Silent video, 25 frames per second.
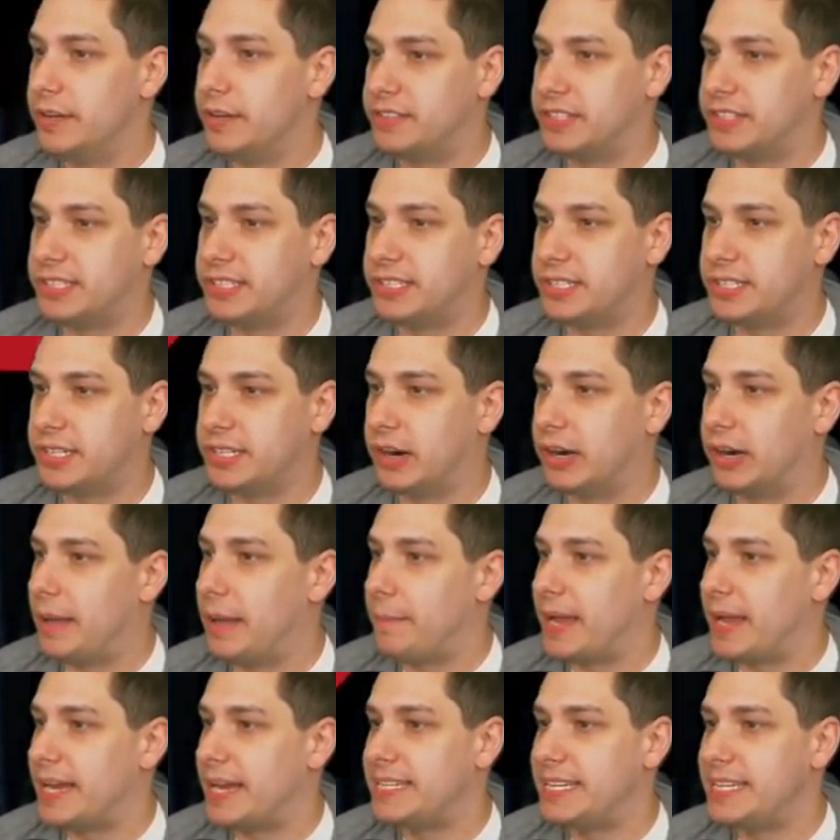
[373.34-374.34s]
to start on
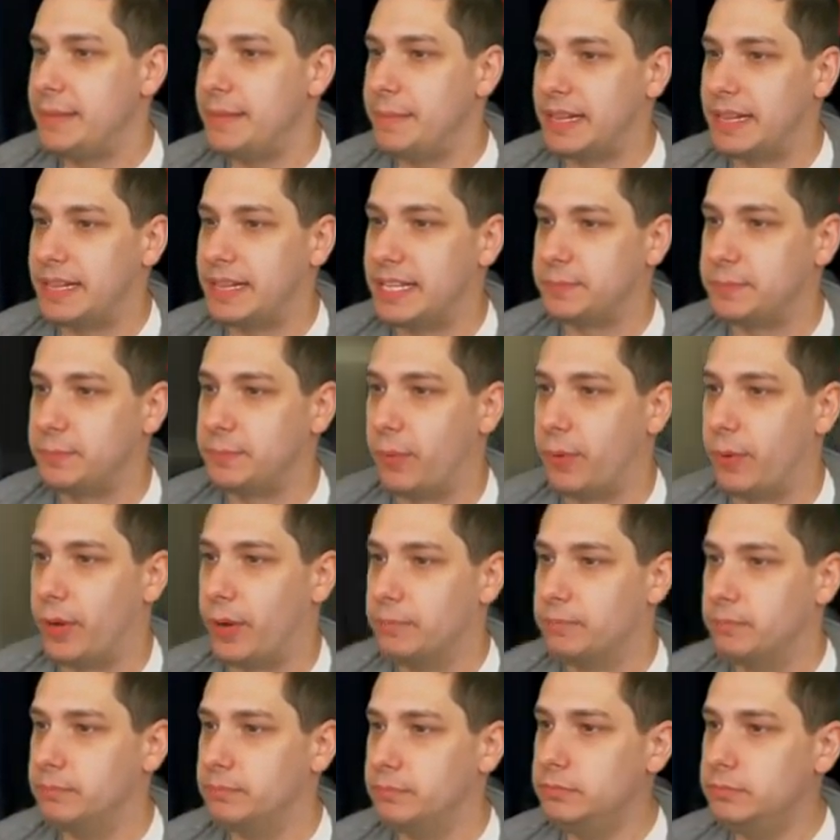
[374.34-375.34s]
my team at this point.
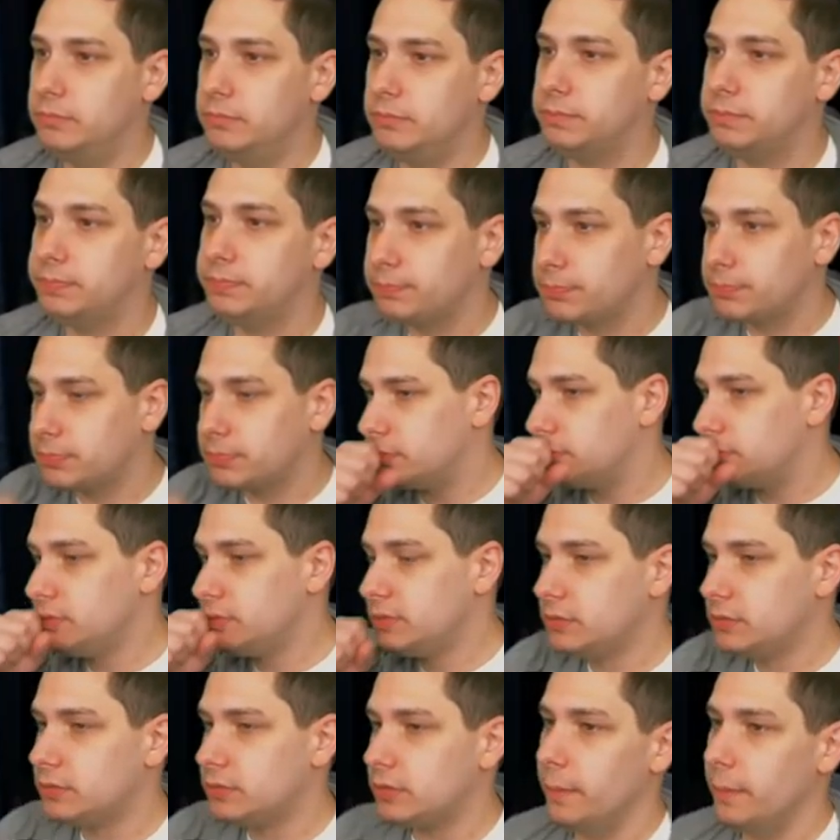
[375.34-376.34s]
And
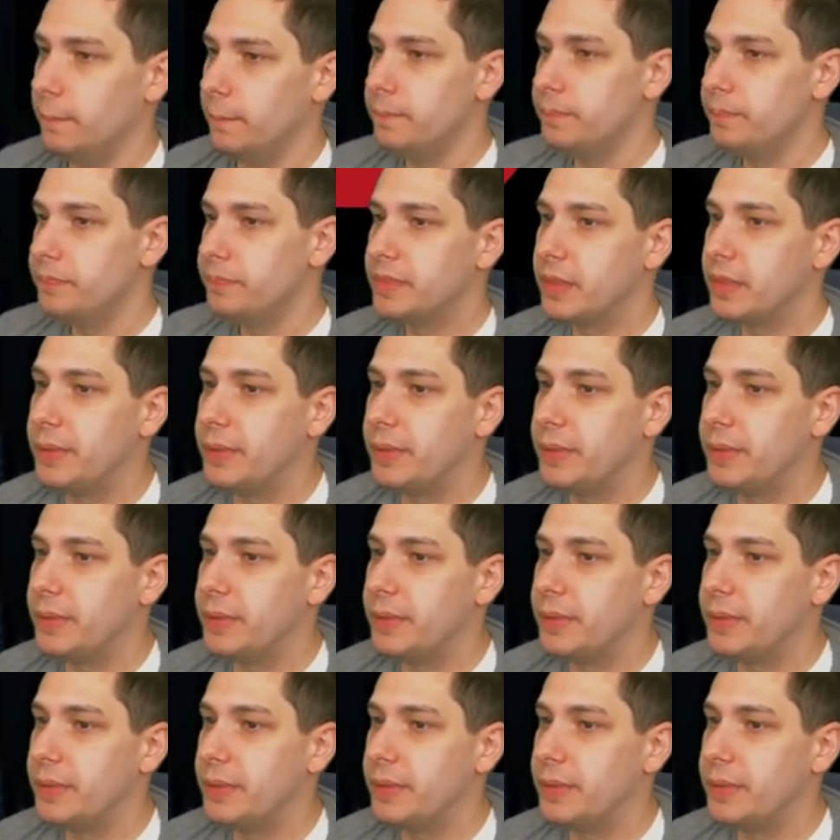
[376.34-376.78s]
we